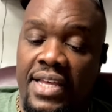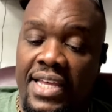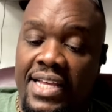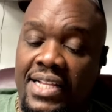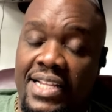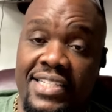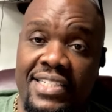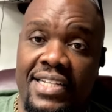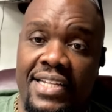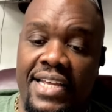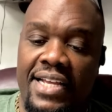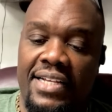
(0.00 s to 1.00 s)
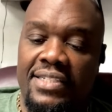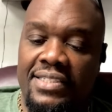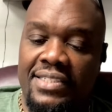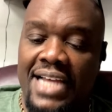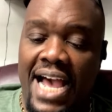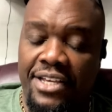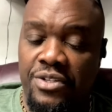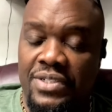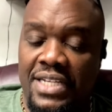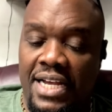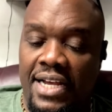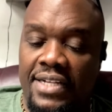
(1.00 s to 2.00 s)
He clicks the link,
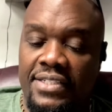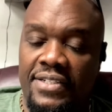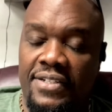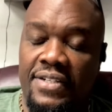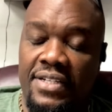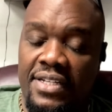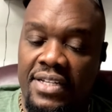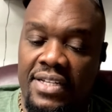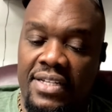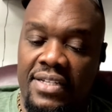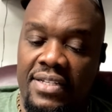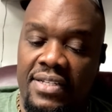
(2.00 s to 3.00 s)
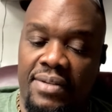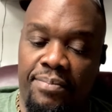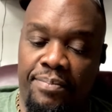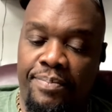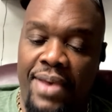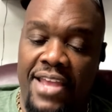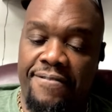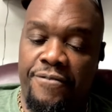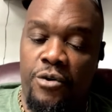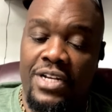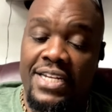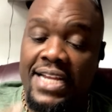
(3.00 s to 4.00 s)
DocuSigns, pay the
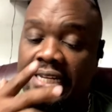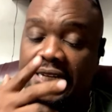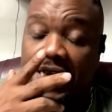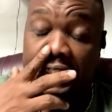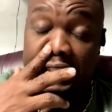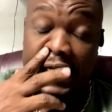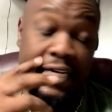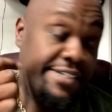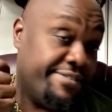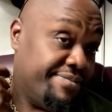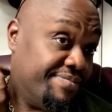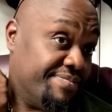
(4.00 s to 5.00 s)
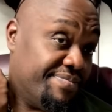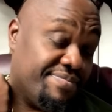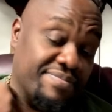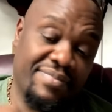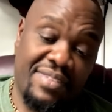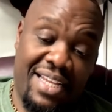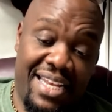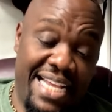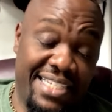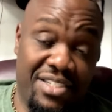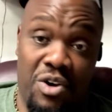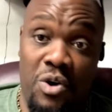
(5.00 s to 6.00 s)
$49 down, and
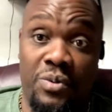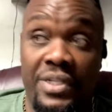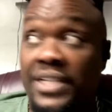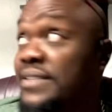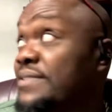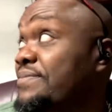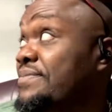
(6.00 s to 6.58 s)
that's the whole deal.